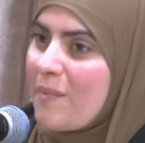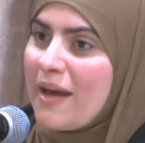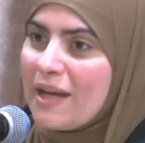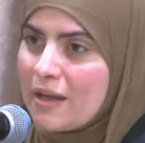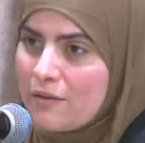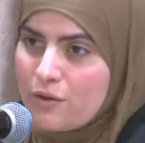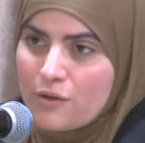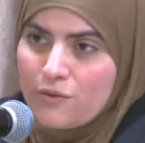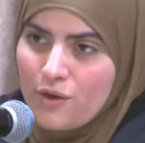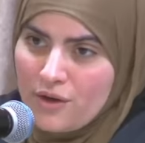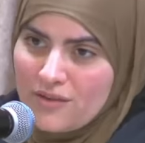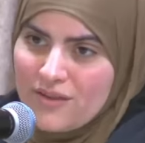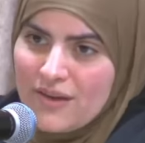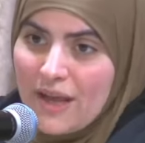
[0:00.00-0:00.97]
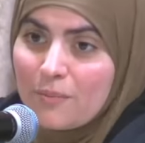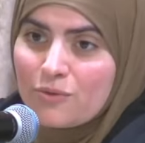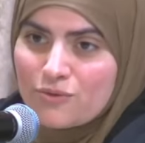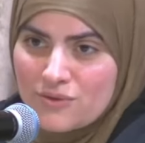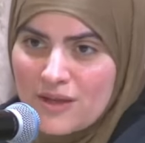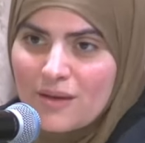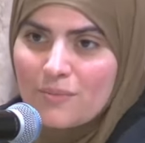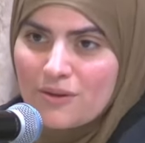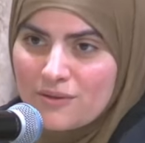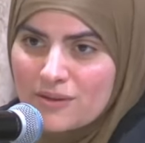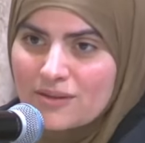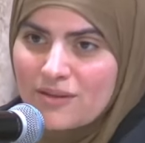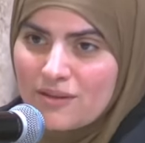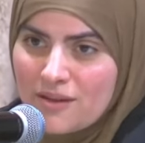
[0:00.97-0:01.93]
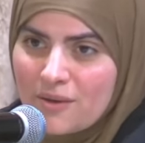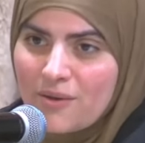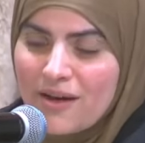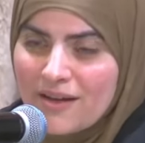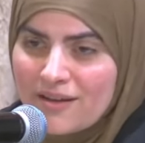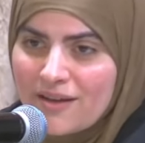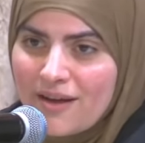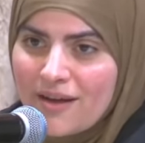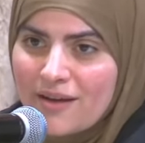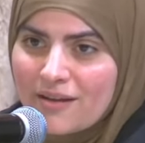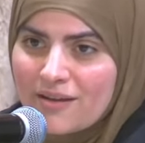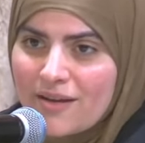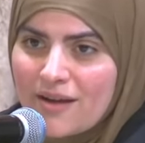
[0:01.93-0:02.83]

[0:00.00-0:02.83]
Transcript: Many of you have heard the name Nusayba radiallahu anha.